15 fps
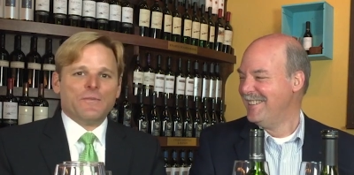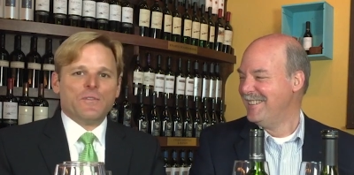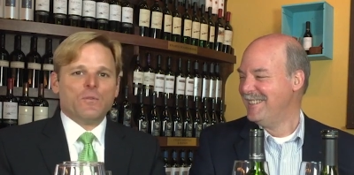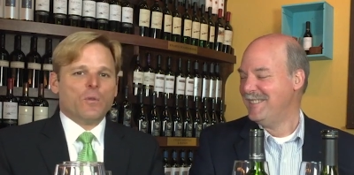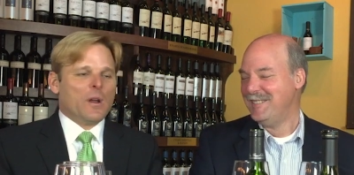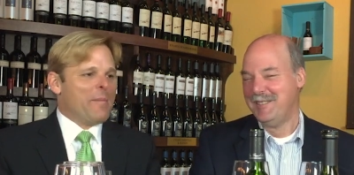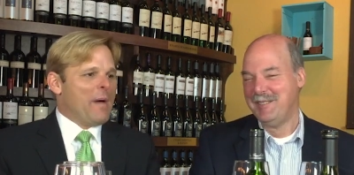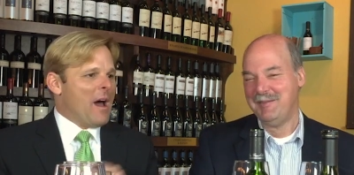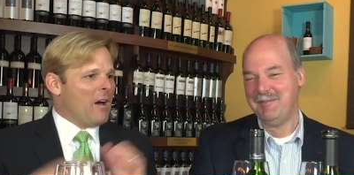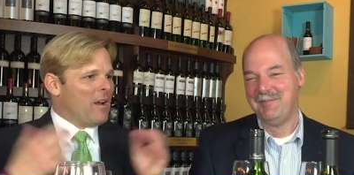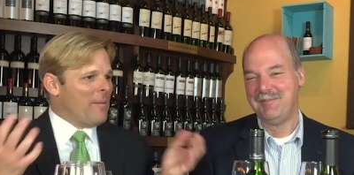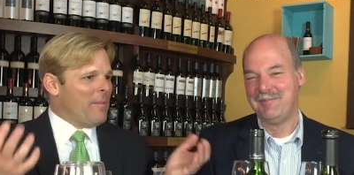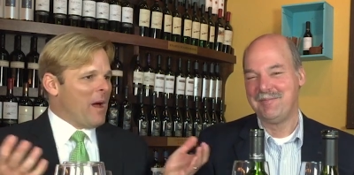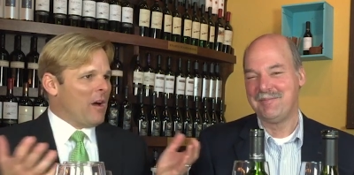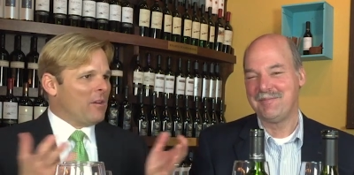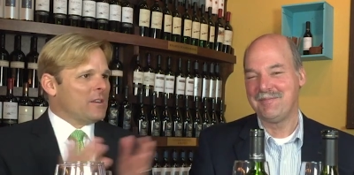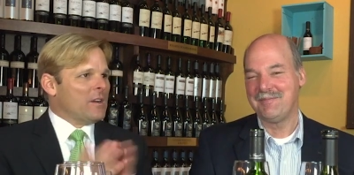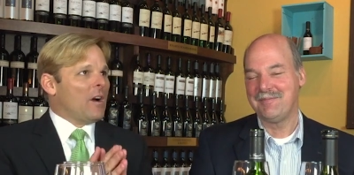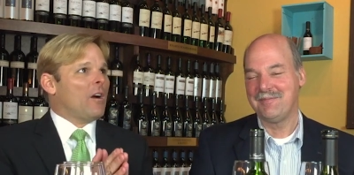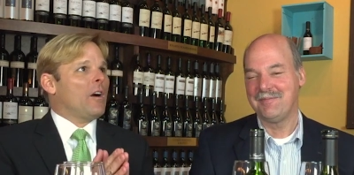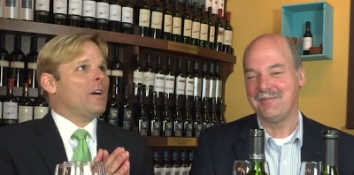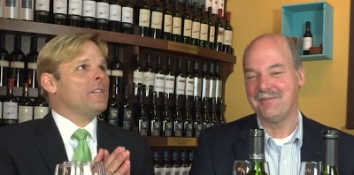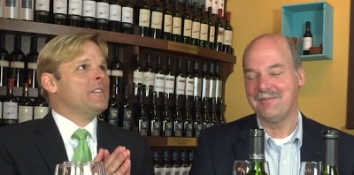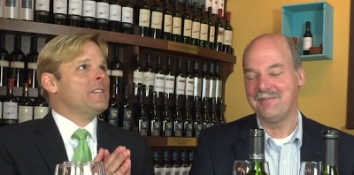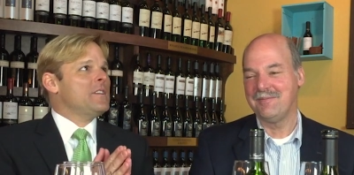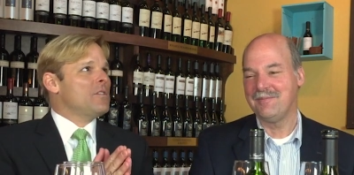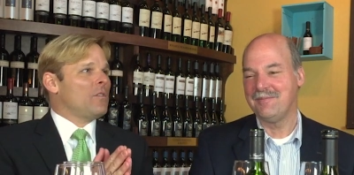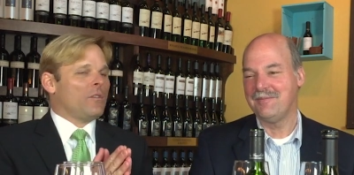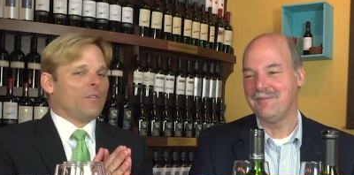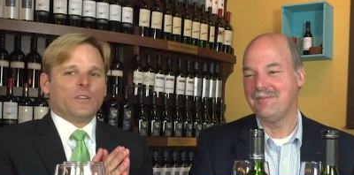Speaker 1: if you would, about, about uh, the,
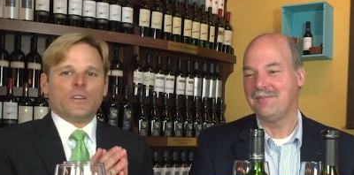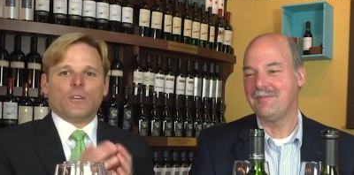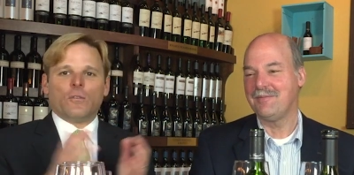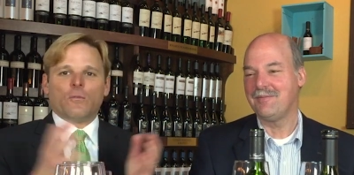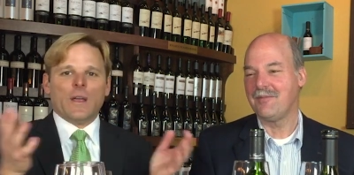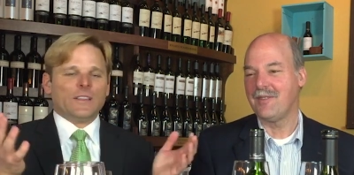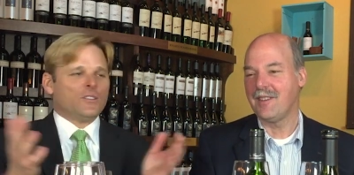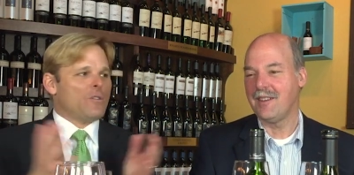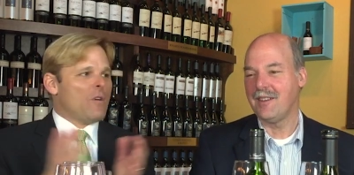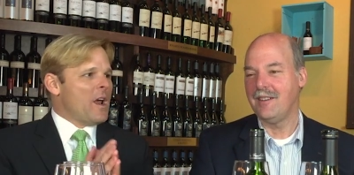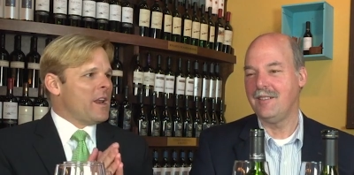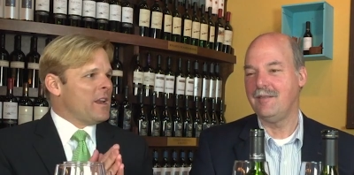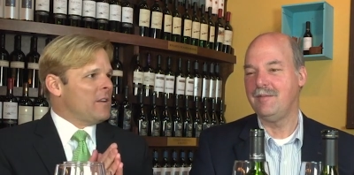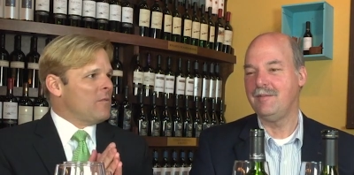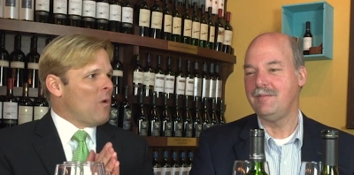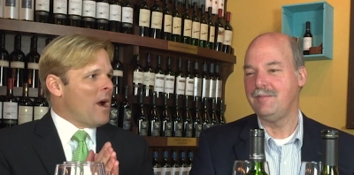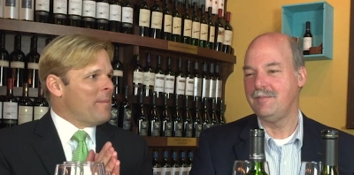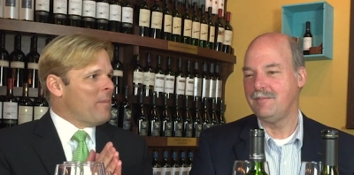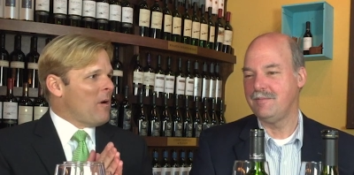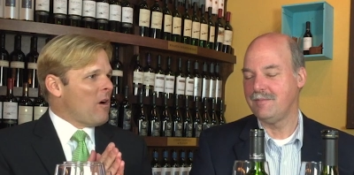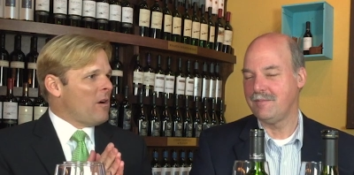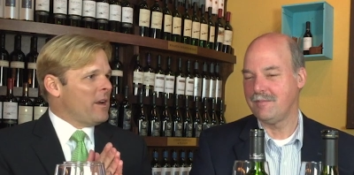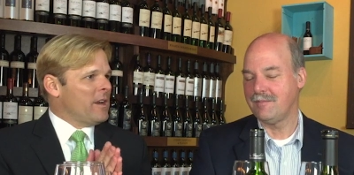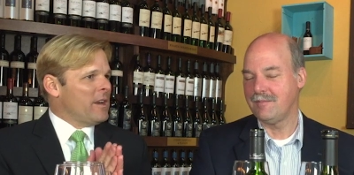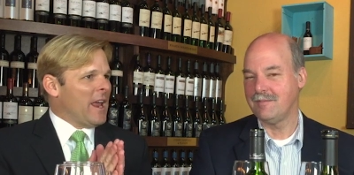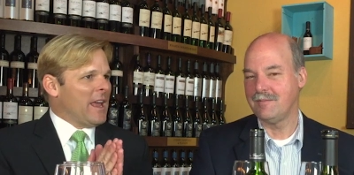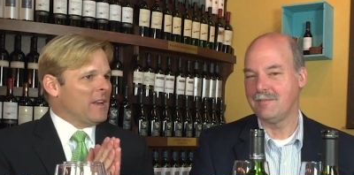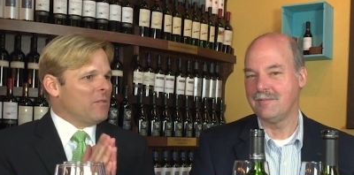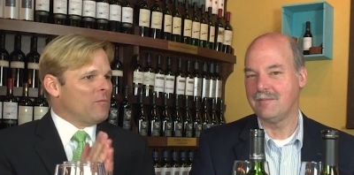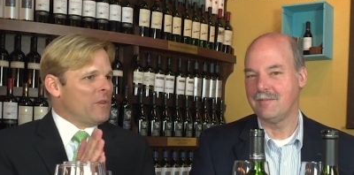your, your restaurant and wine bar and,
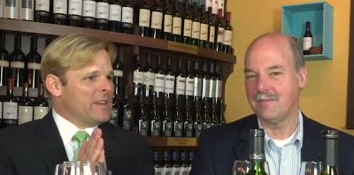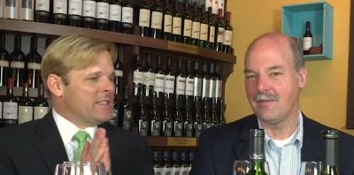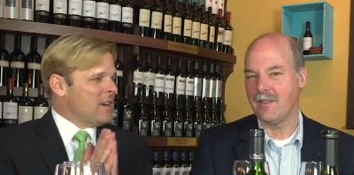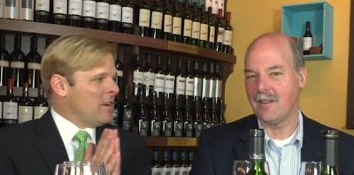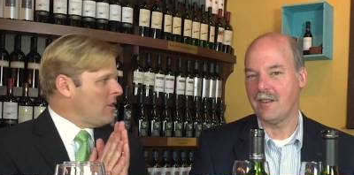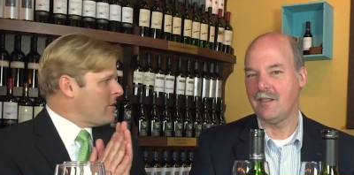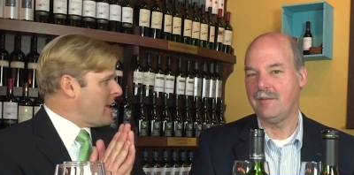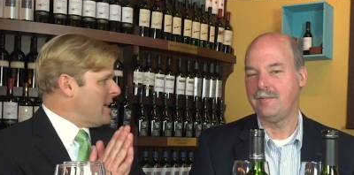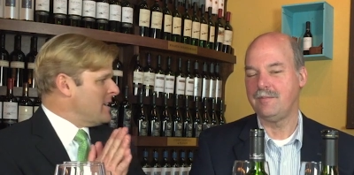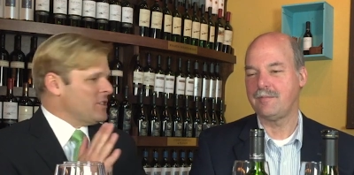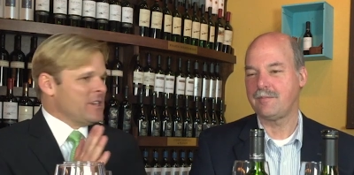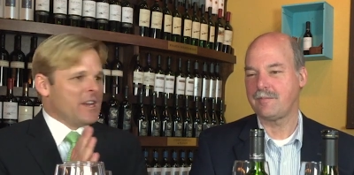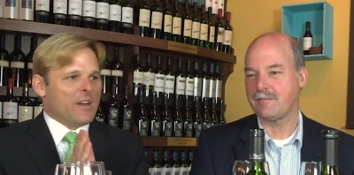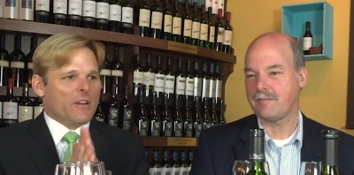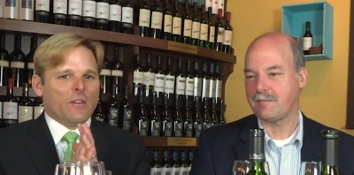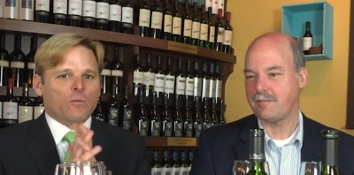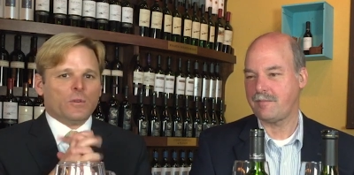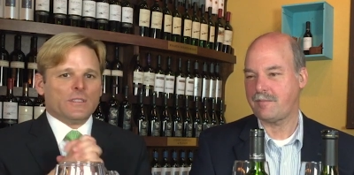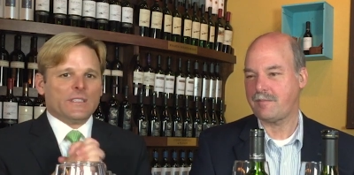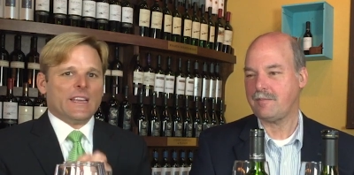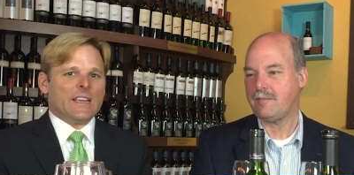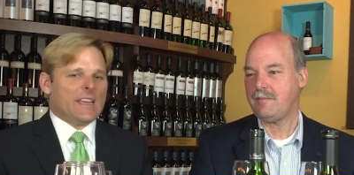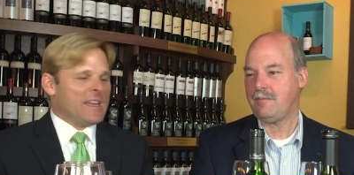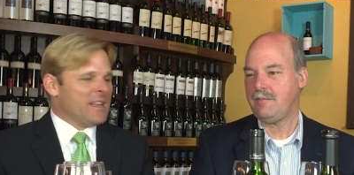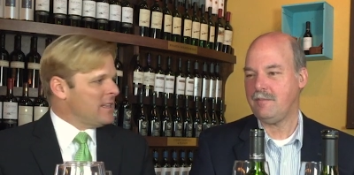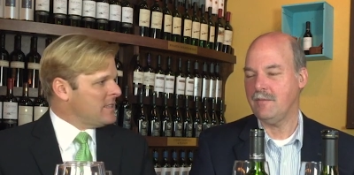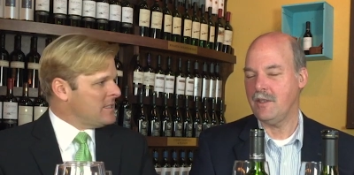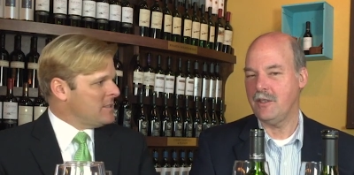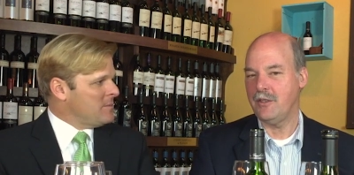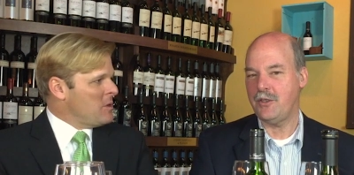and retail location here that we're sitting in.
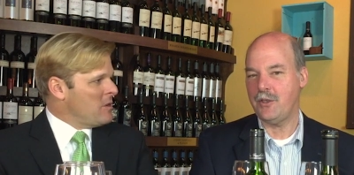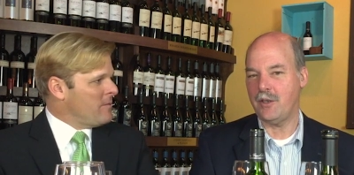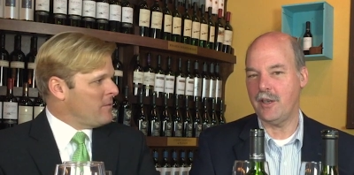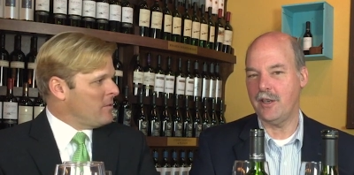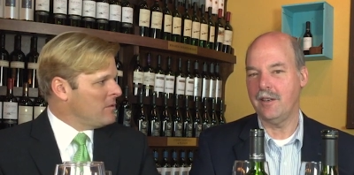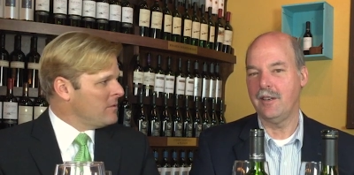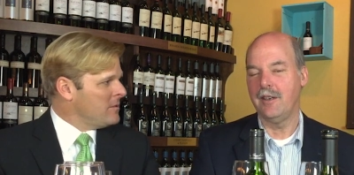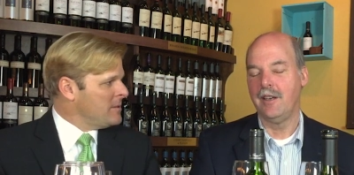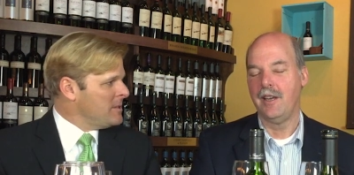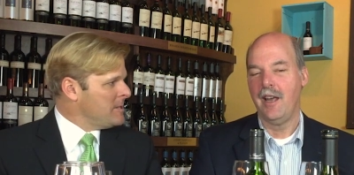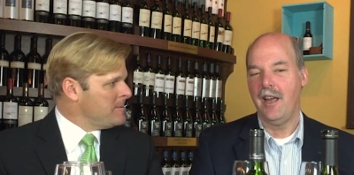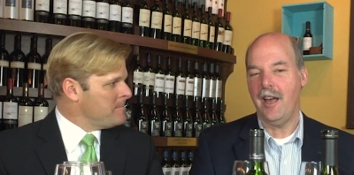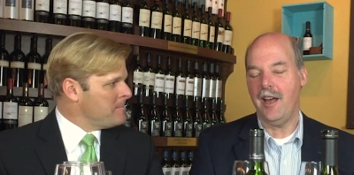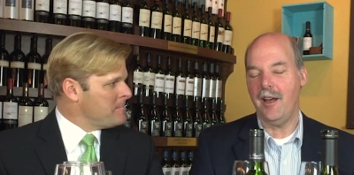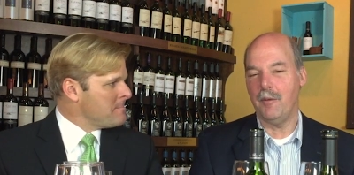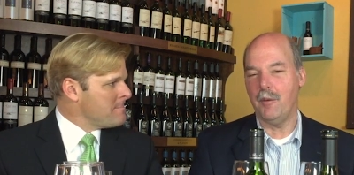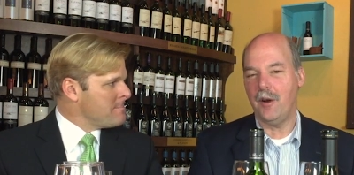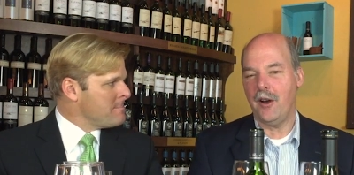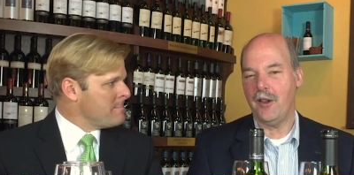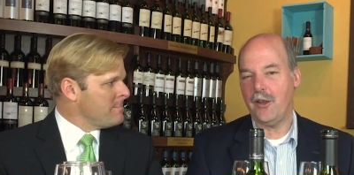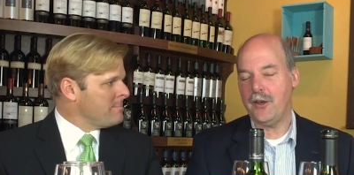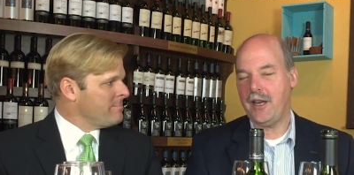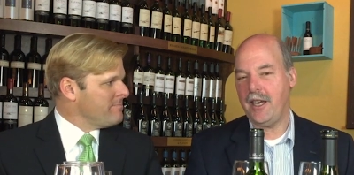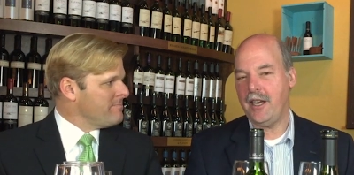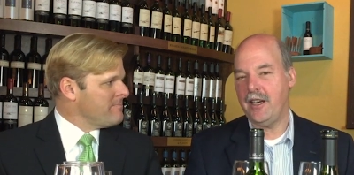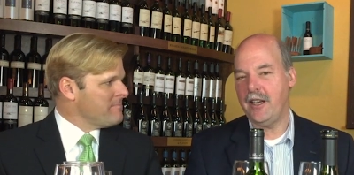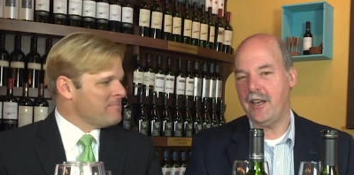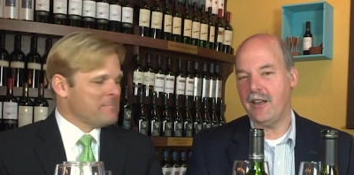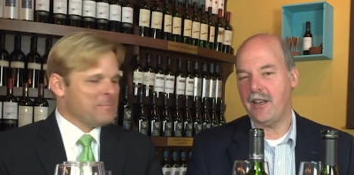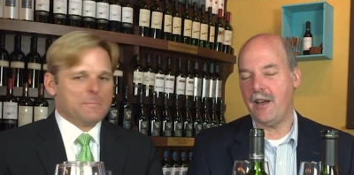This is
Speaker 2: beautiful. Sure. Uh, we're located in